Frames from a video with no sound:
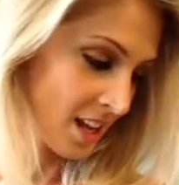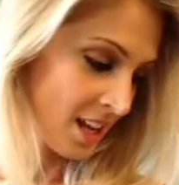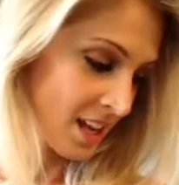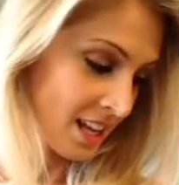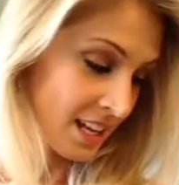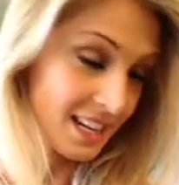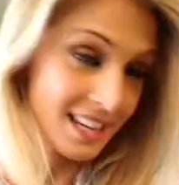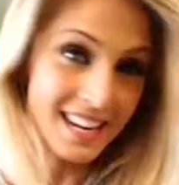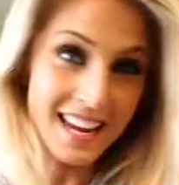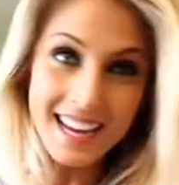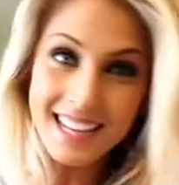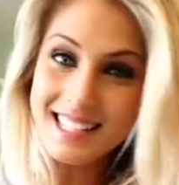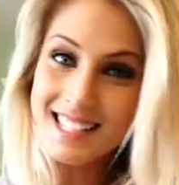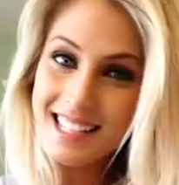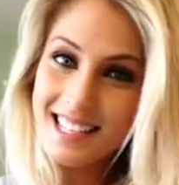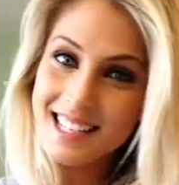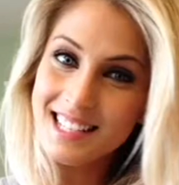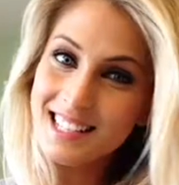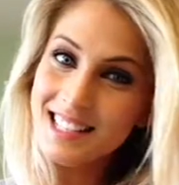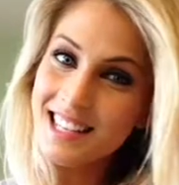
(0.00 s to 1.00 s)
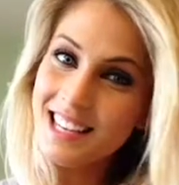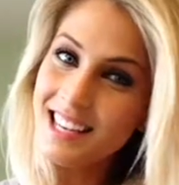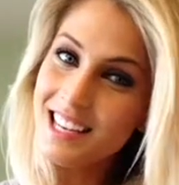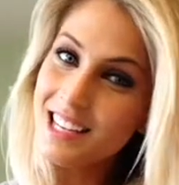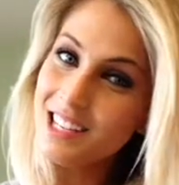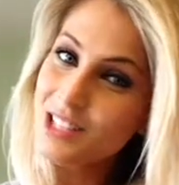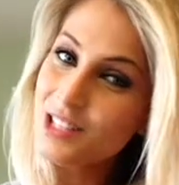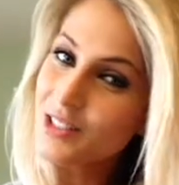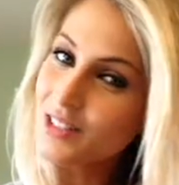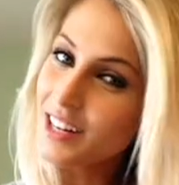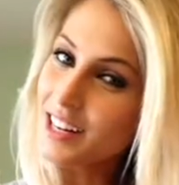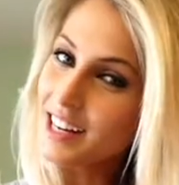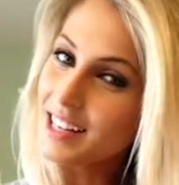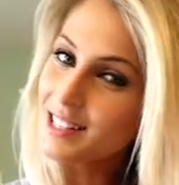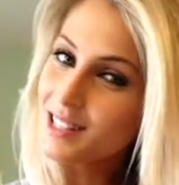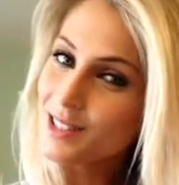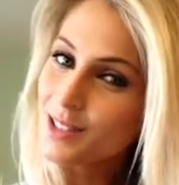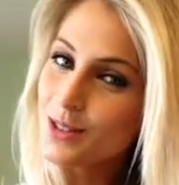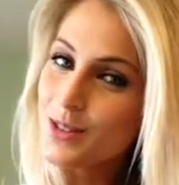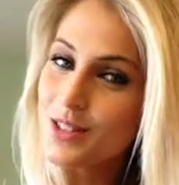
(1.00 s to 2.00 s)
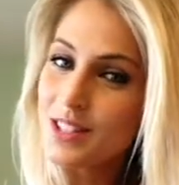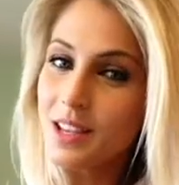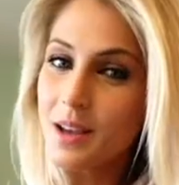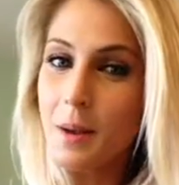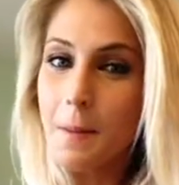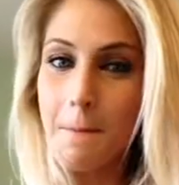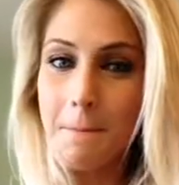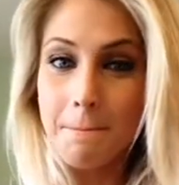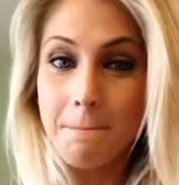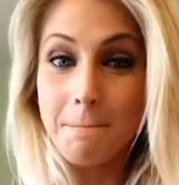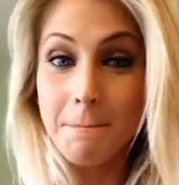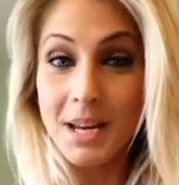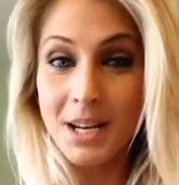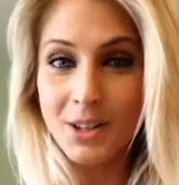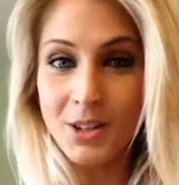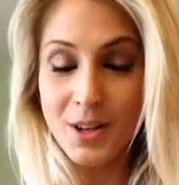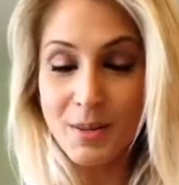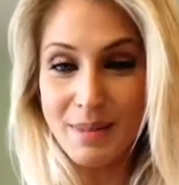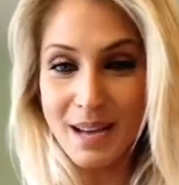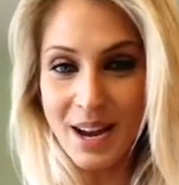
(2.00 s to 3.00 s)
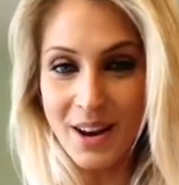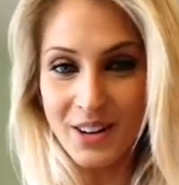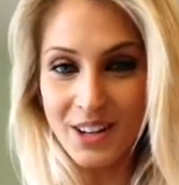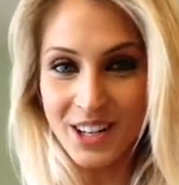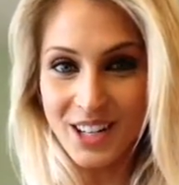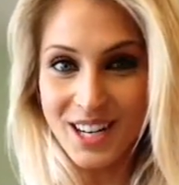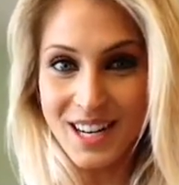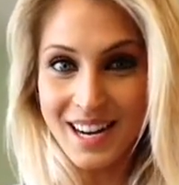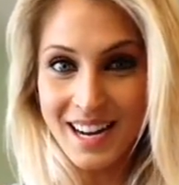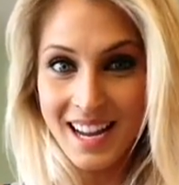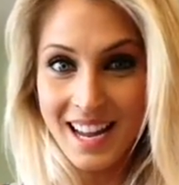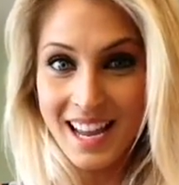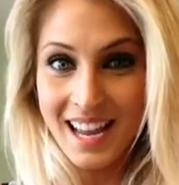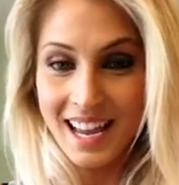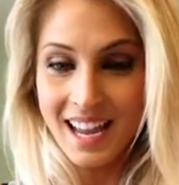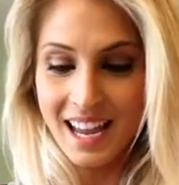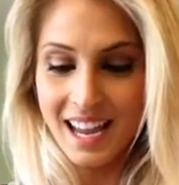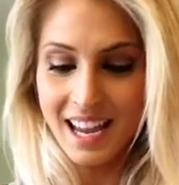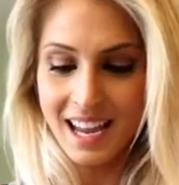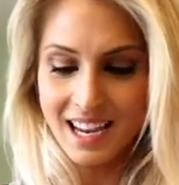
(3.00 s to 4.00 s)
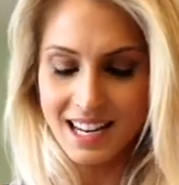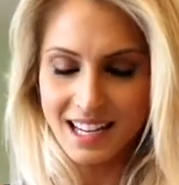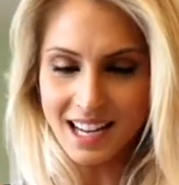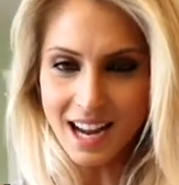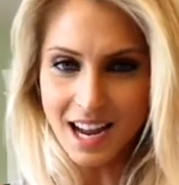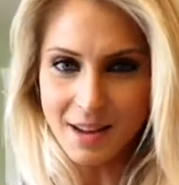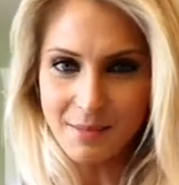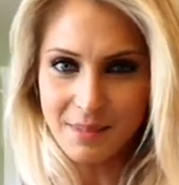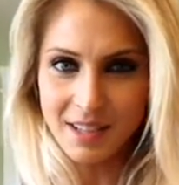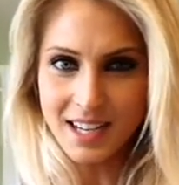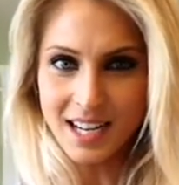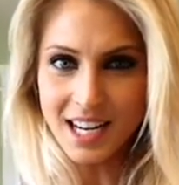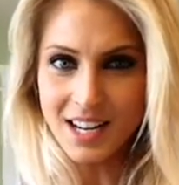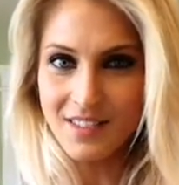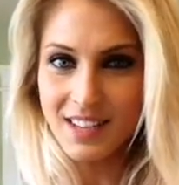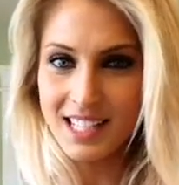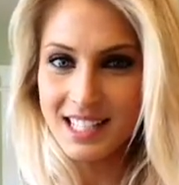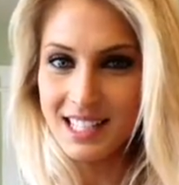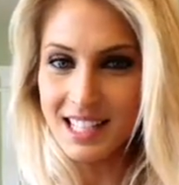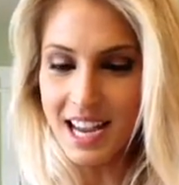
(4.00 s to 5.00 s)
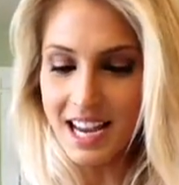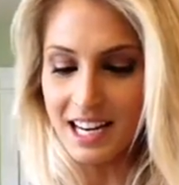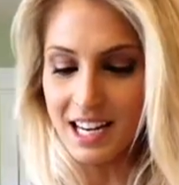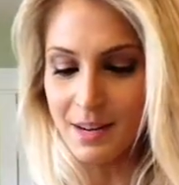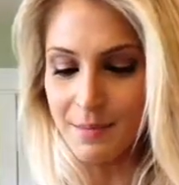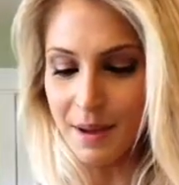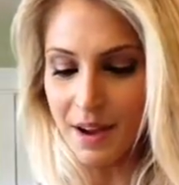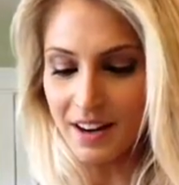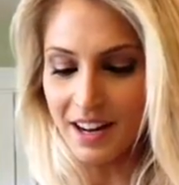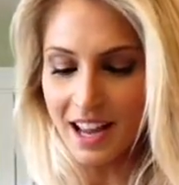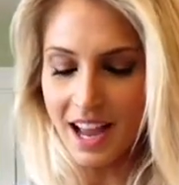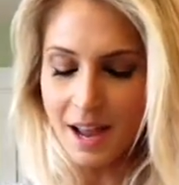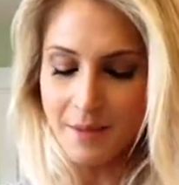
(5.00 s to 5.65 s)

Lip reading: Next is the Translucent Mineral Powder, and I'm kind of excited about it.